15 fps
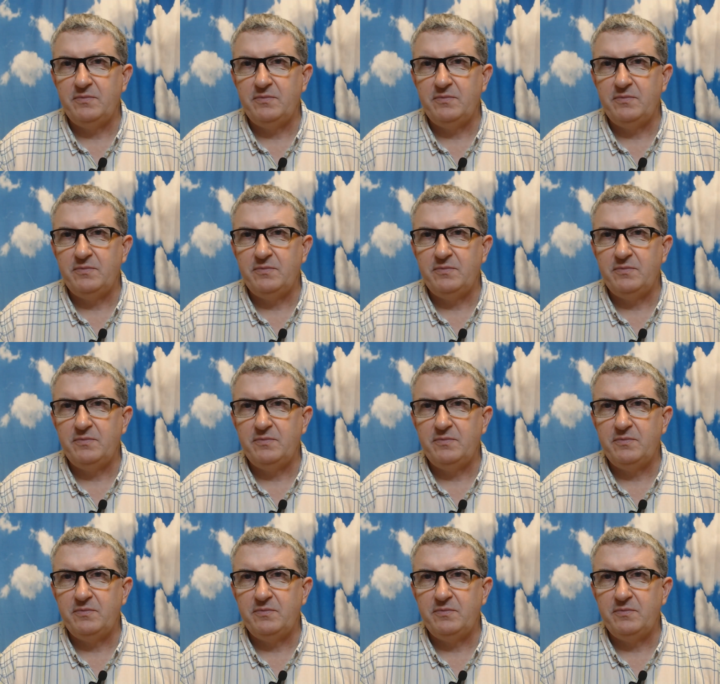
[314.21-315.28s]

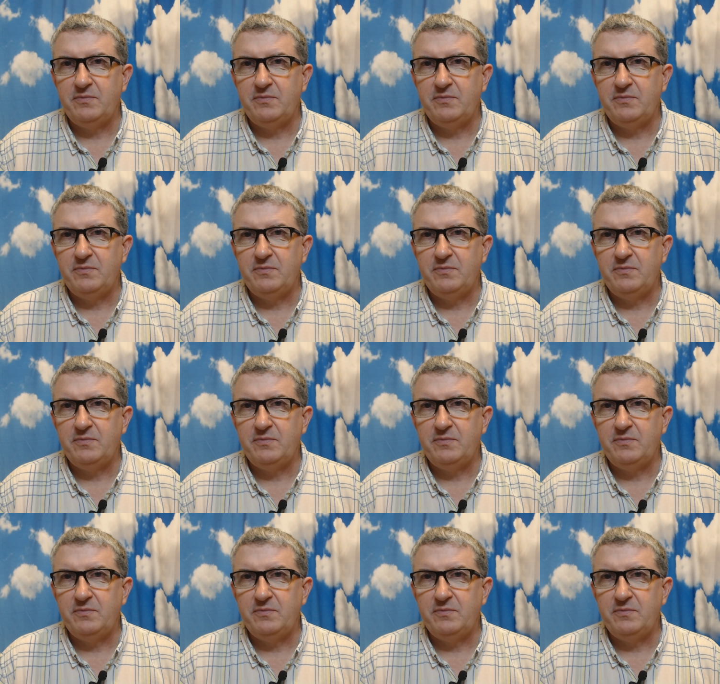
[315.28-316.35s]

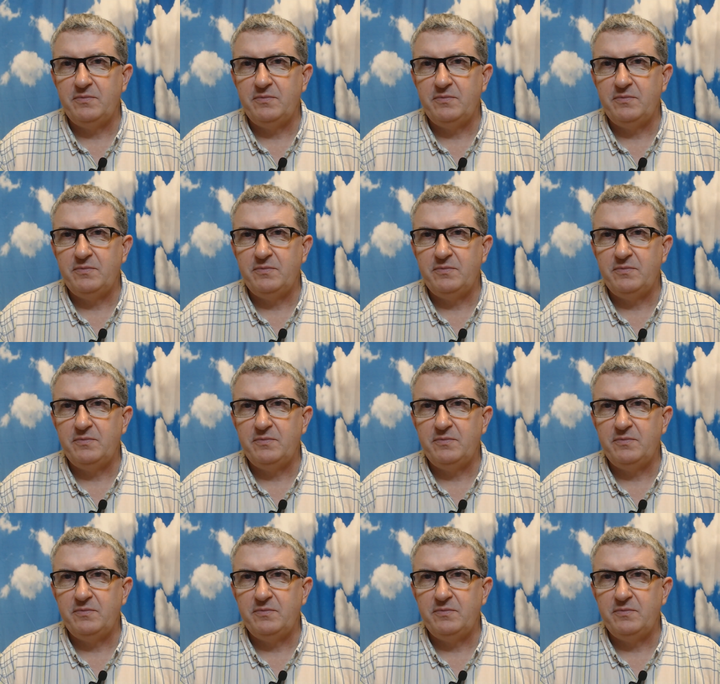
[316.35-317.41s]

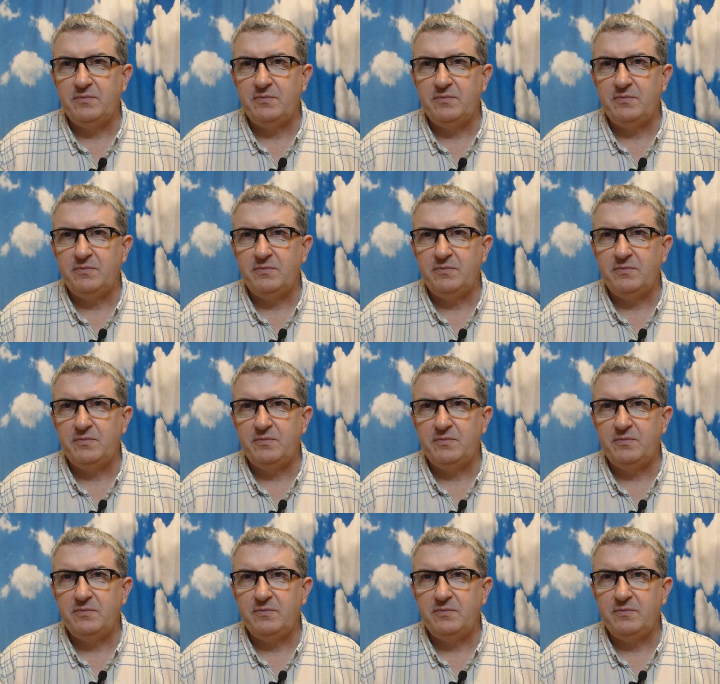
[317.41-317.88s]
No one is speaking in this clip.